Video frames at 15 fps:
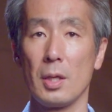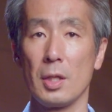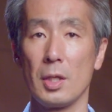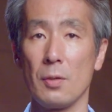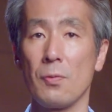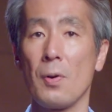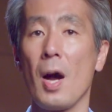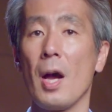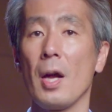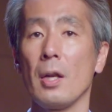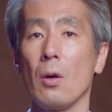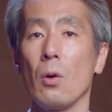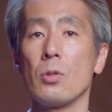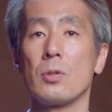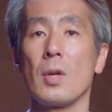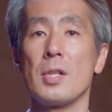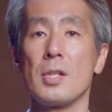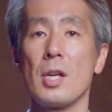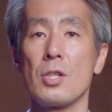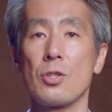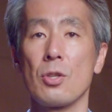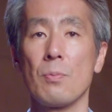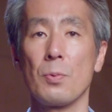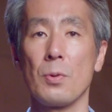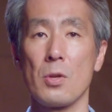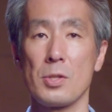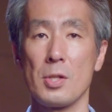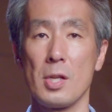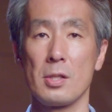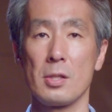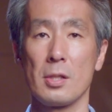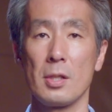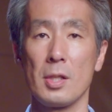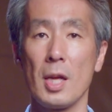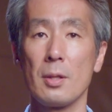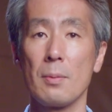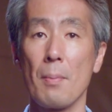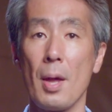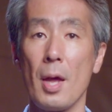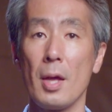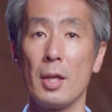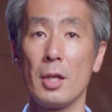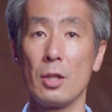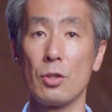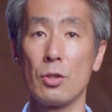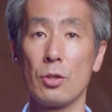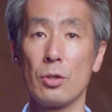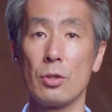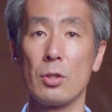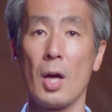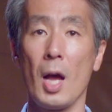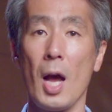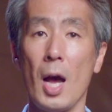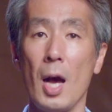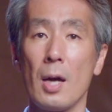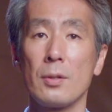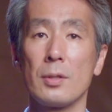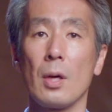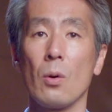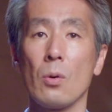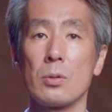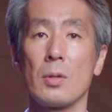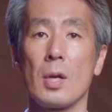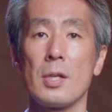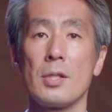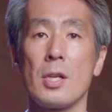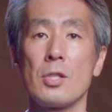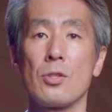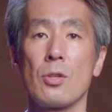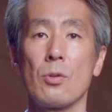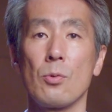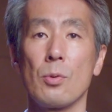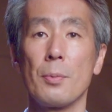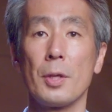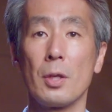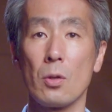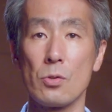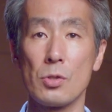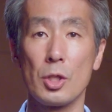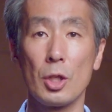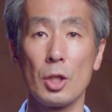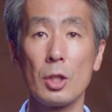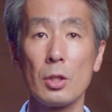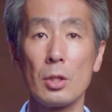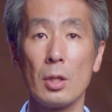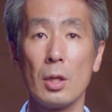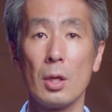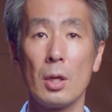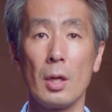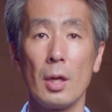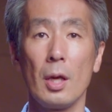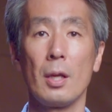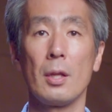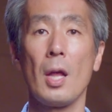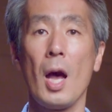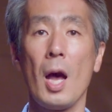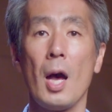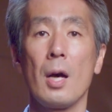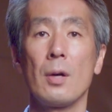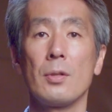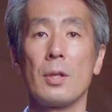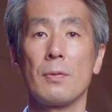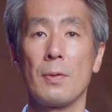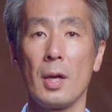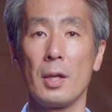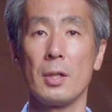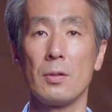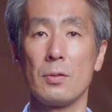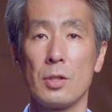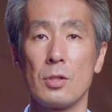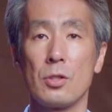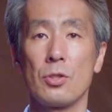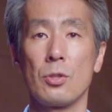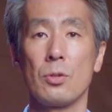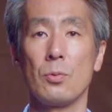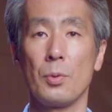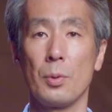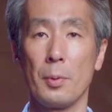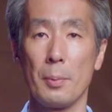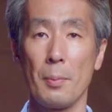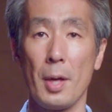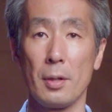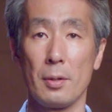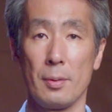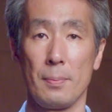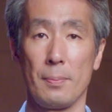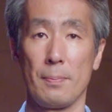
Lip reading: Define authorization process that may include how the authorization will be considered and how the final decision will be made.